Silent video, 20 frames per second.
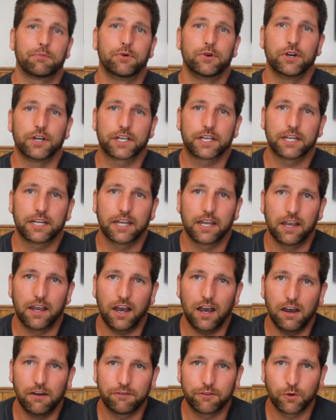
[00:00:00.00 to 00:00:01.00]
book
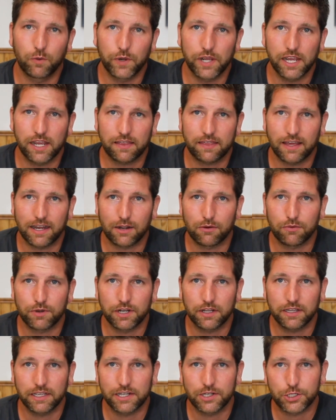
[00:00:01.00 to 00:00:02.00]
of the week that I
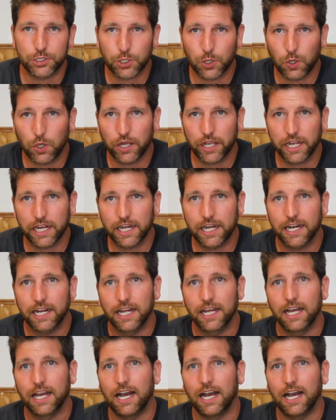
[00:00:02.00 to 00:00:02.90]
really enjoyed.